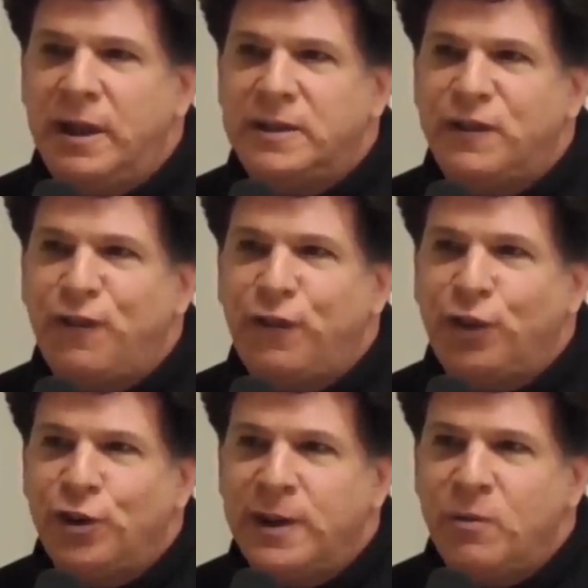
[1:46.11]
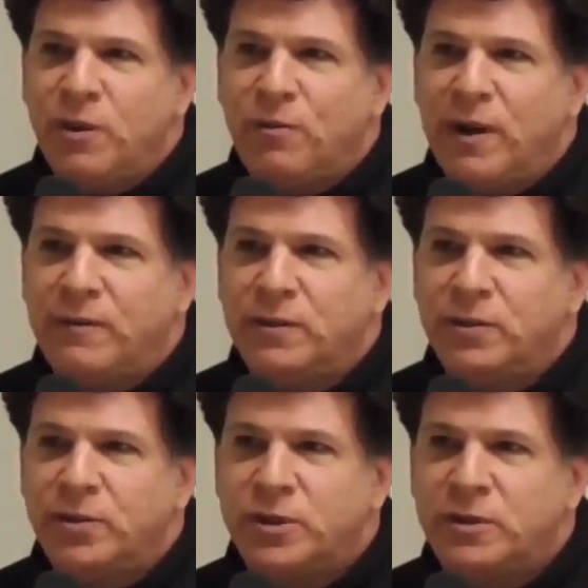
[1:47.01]
it's flirting with
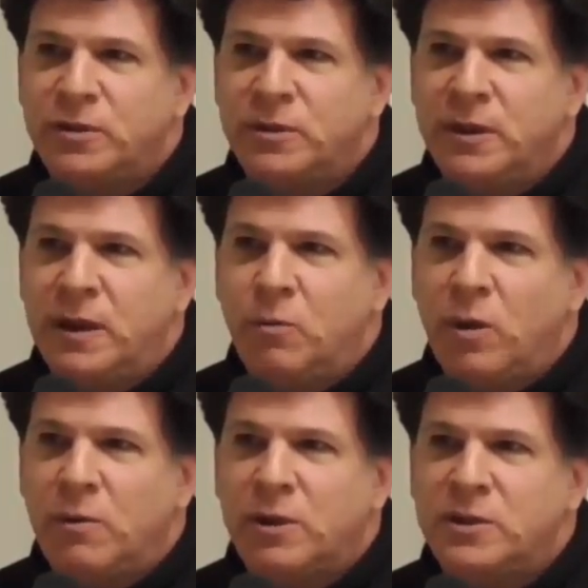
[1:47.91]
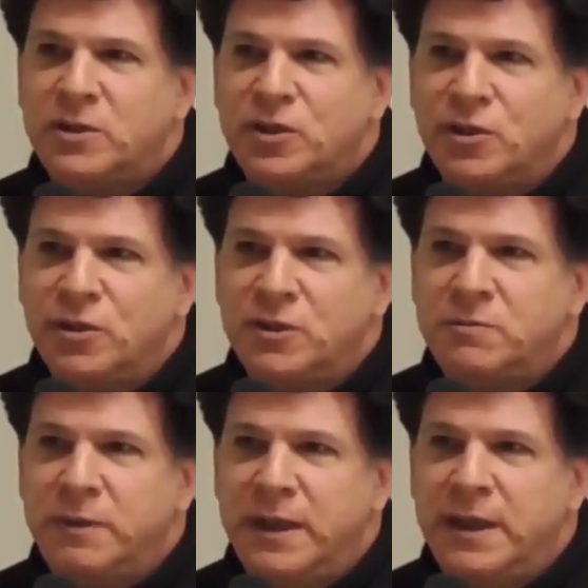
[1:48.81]
revolution. And what concerns
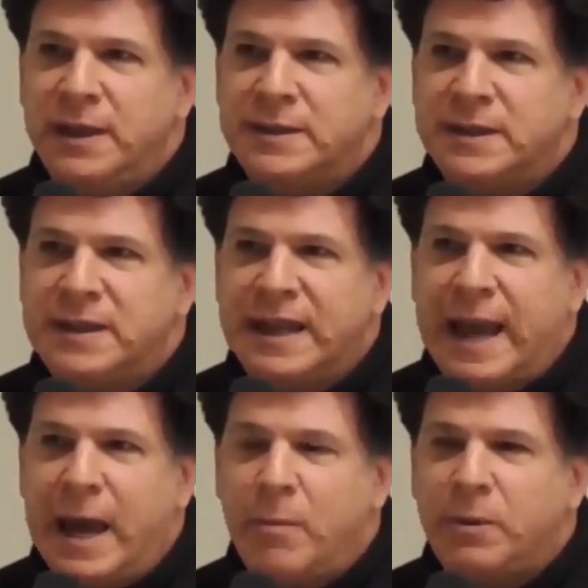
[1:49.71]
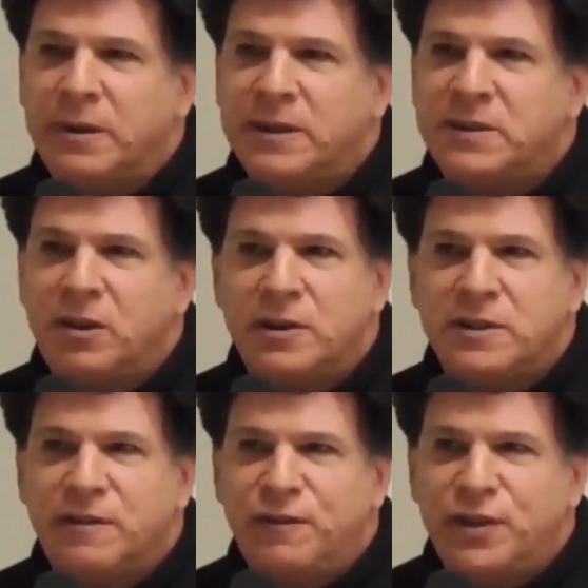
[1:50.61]
me is that the capitalists aren't
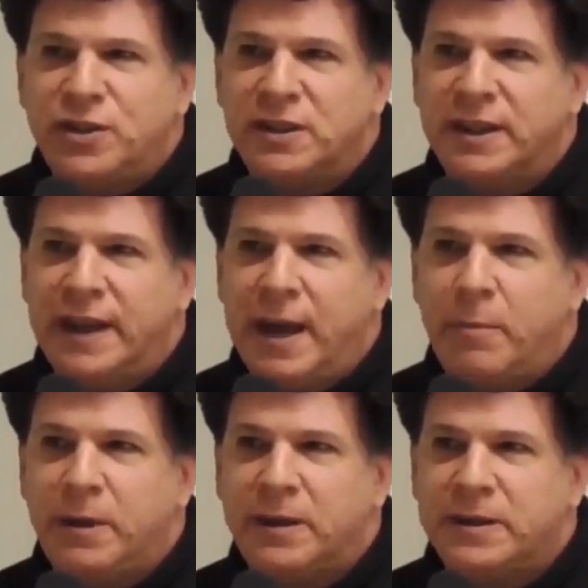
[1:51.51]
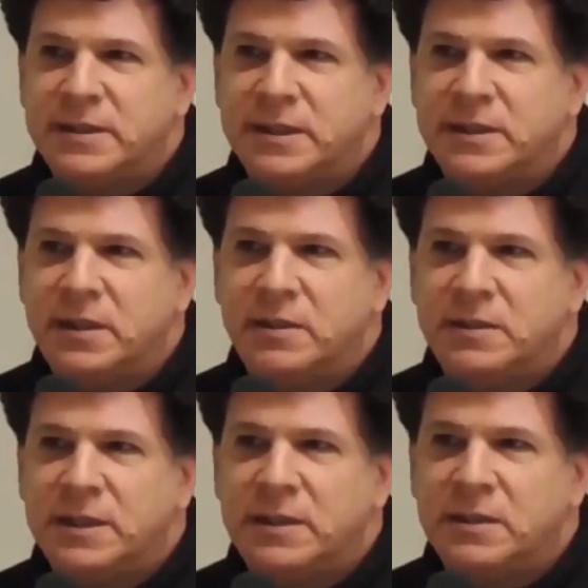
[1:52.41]
sufficiently capitalistic to
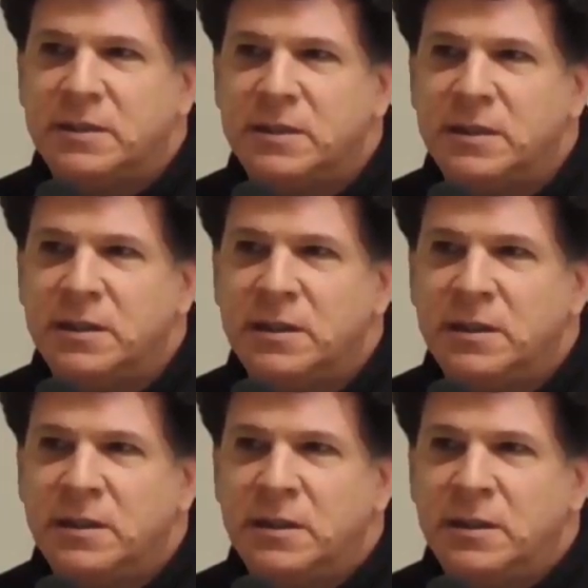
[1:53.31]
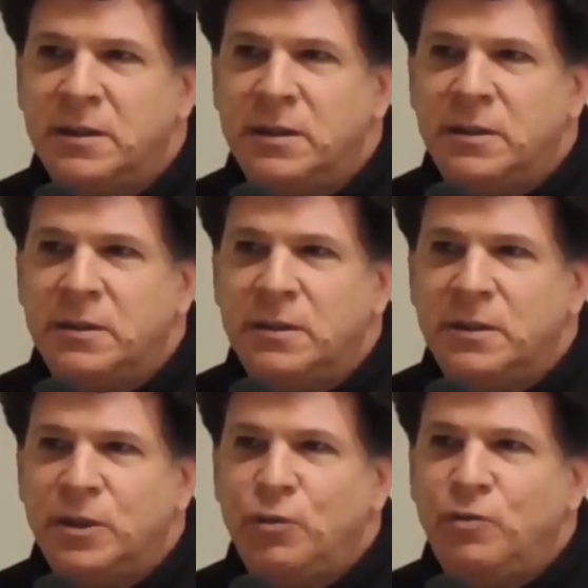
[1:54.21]
understand this.
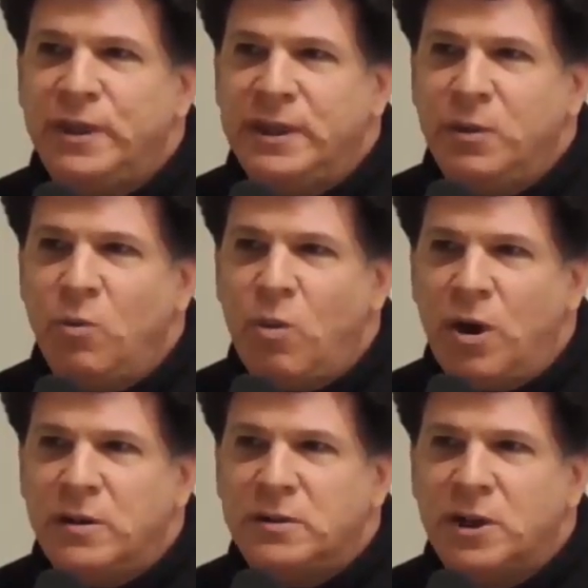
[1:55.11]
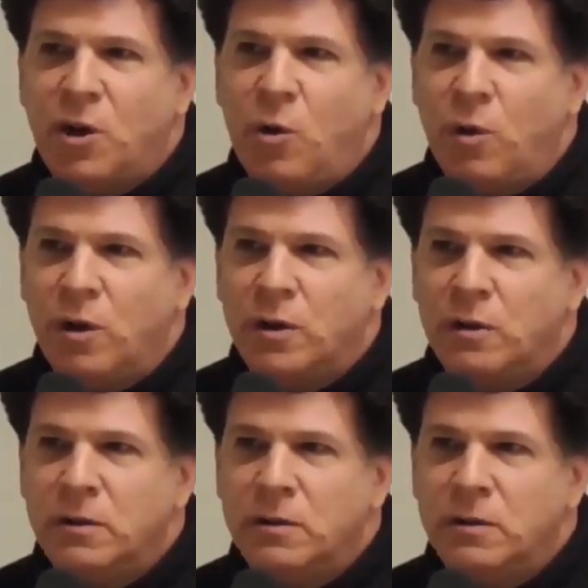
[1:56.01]
You really want to court